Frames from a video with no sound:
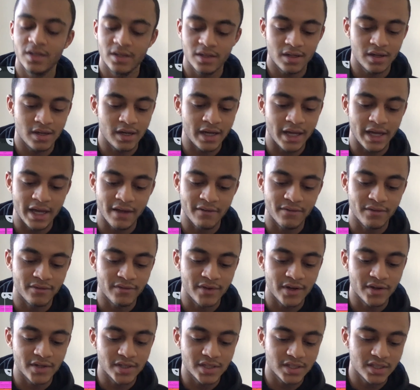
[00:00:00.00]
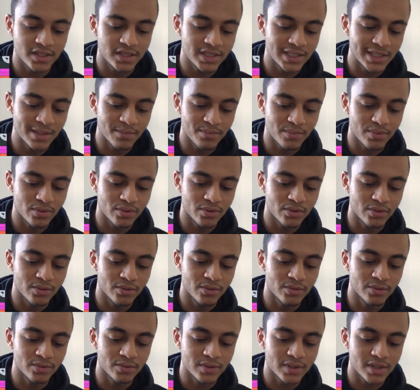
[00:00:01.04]
I have a very
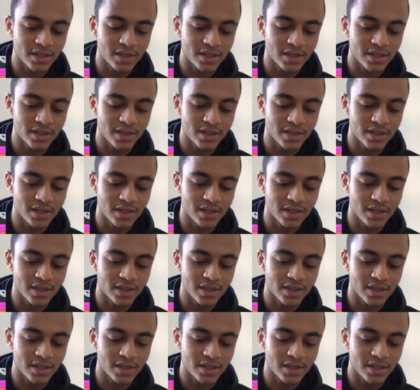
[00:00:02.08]
simple,